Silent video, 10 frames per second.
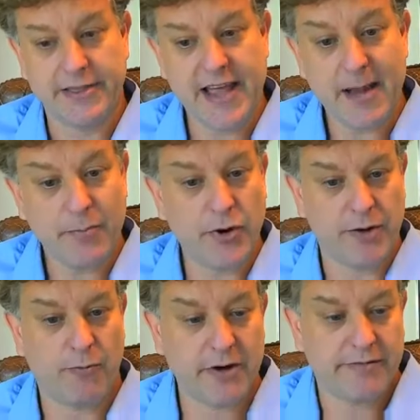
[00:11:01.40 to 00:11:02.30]
At that
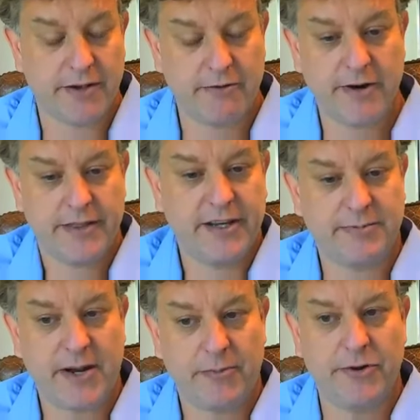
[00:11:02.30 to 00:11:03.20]
point, one of the great
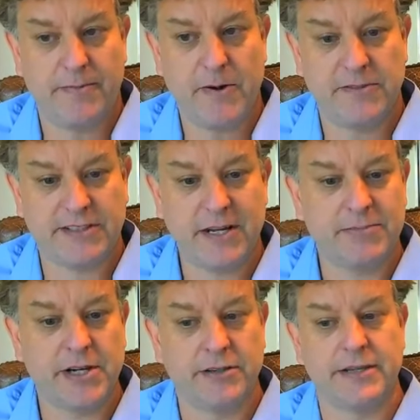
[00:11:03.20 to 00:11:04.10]
things about pluripotent
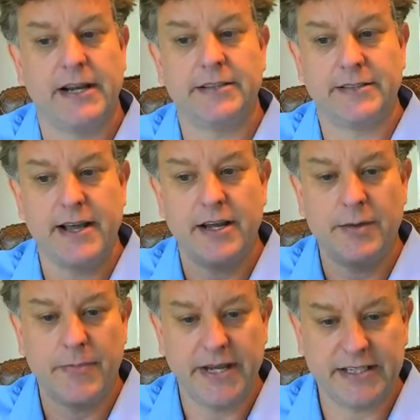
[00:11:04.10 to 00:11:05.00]
stem cells is they
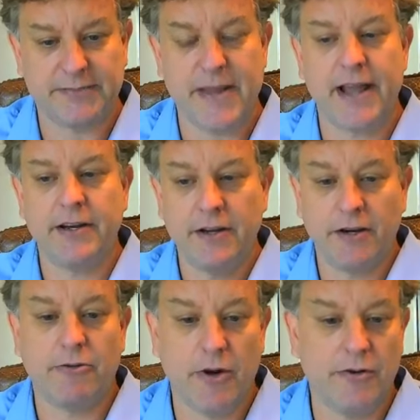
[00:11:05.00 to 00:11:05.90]
can be expanded
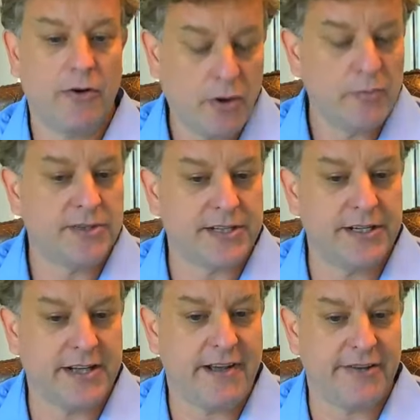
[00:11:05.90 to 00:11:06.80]
and grown almost
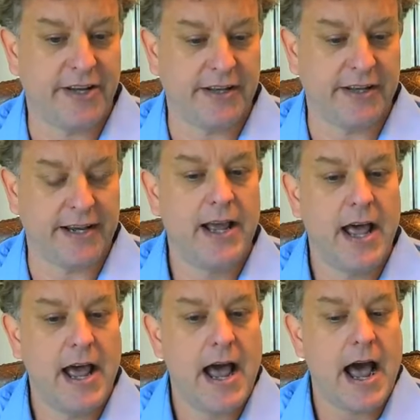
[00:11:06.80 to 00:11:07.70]
indefinitely.
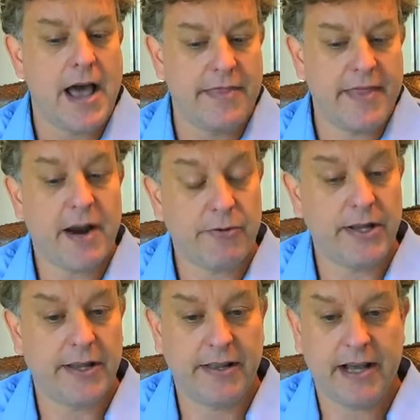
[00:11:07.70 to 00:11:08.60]
And that
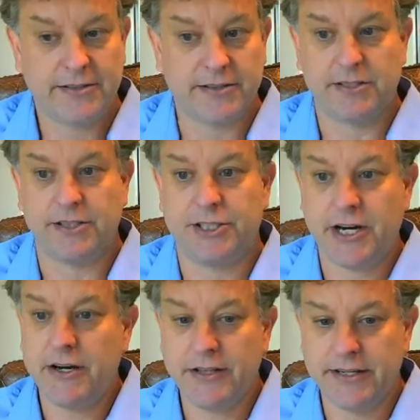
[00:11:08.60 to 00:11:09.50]
really allows us to
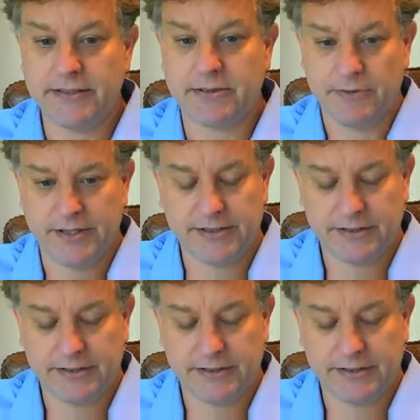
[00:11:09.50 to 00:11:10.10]
share this